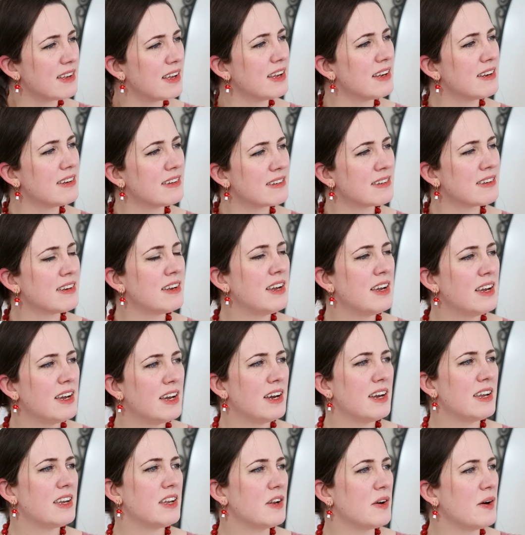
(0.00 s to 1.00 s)
And,
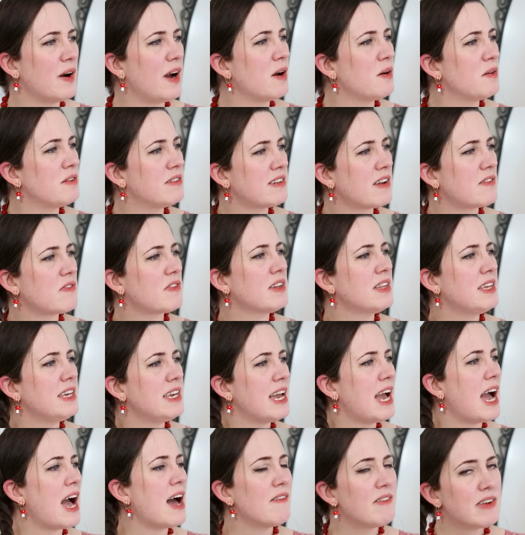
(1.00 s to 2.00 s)
you know, I was
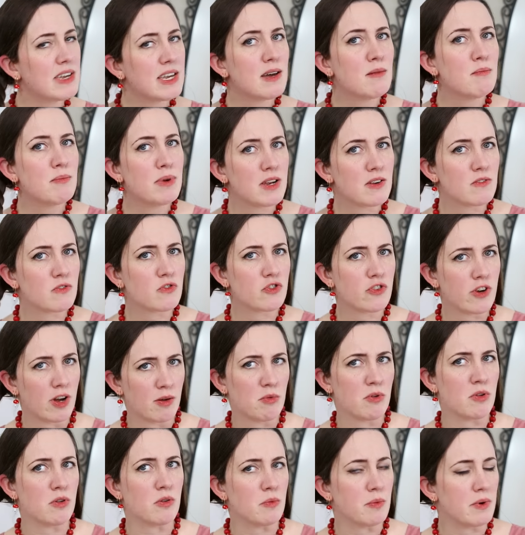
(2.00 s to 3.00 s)
definitely having a bit of
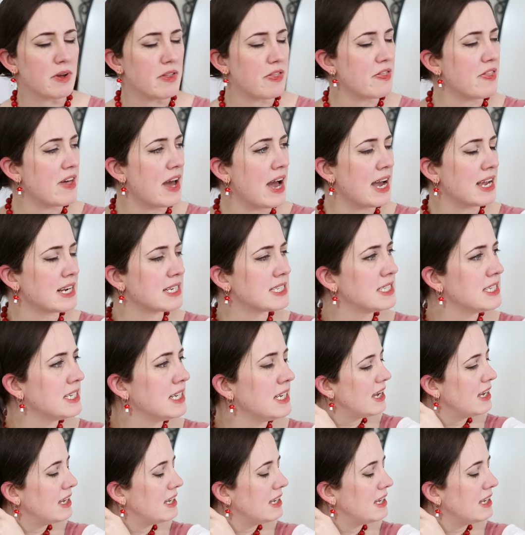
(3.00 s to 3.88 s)
trouble with that.